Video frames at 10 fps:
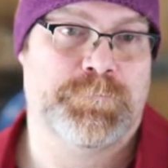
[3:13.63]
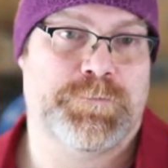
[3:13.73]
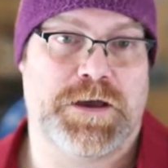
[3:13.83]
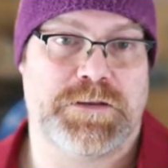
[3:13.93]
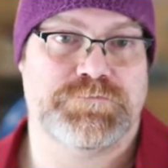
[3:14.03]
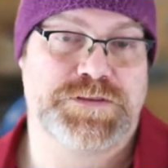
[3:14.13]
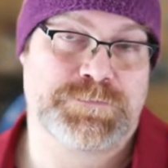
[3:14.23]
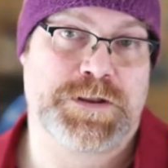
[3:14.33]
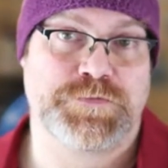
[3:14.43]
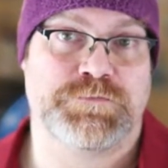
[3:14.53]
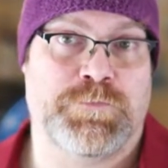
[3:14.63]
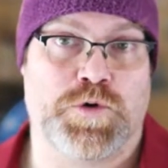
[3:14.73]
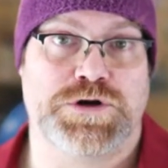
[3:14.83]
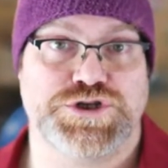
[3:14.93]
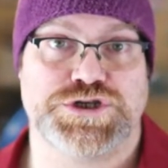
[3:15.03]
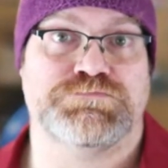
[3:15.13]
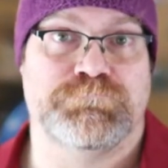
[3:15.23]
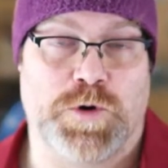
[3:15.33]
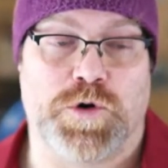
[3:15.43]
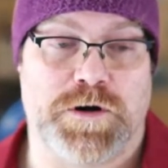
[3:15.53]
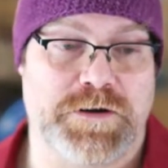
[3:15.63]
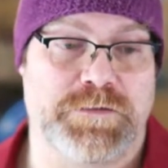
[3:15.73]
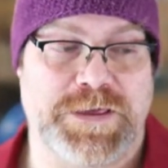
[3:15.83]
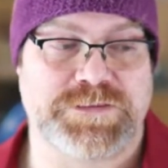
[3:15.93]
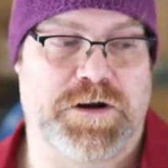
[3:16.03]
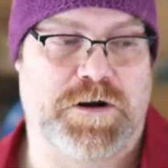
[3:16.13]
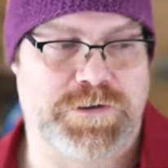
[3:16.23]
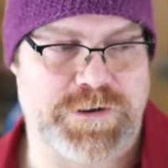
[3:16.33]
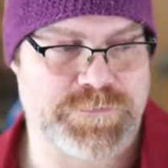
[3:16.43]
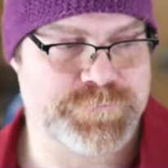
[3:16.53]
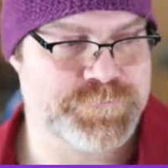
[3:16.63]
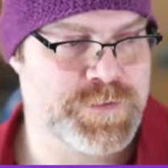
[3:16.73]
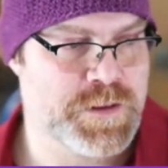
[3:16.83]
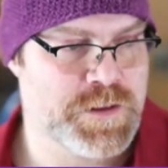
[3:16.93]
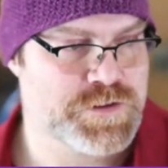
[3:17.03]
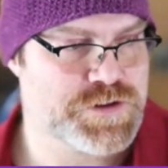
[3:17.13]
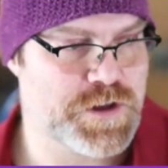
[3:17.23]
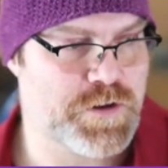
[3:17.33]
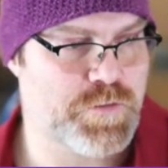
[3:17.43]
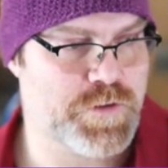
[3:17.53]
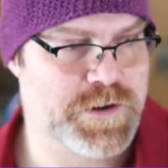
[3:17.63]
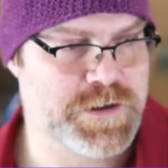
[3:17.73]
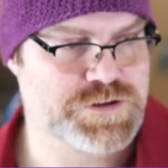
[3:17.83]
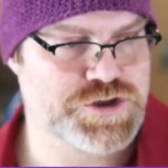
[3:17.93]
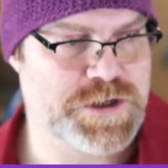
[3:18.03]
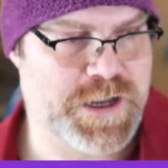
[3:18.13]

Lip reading: but sometimes more is just more and makes it harder. So we're going to try